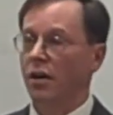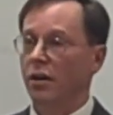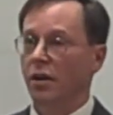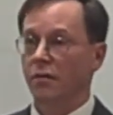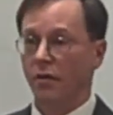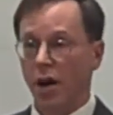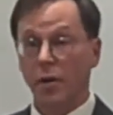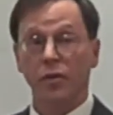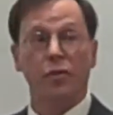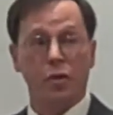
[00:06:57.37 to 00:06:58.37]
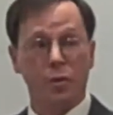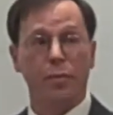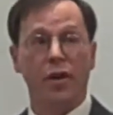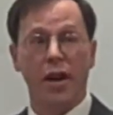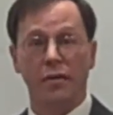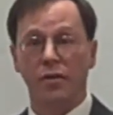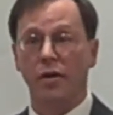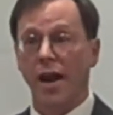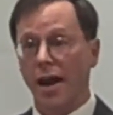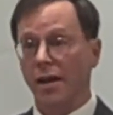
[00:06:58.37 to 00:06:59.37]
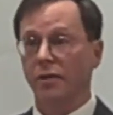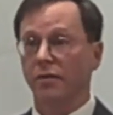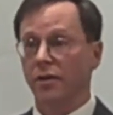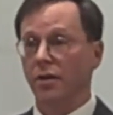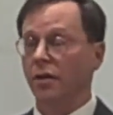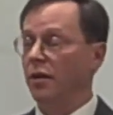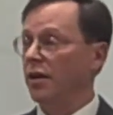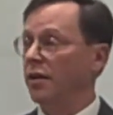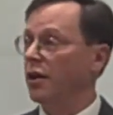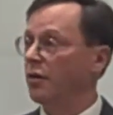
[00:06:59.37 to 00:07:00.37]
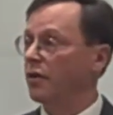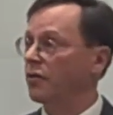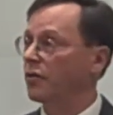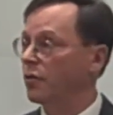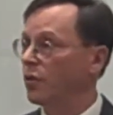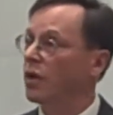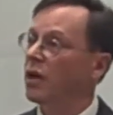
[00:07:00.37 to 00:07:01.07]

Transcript: in environmental good behavior and adhering to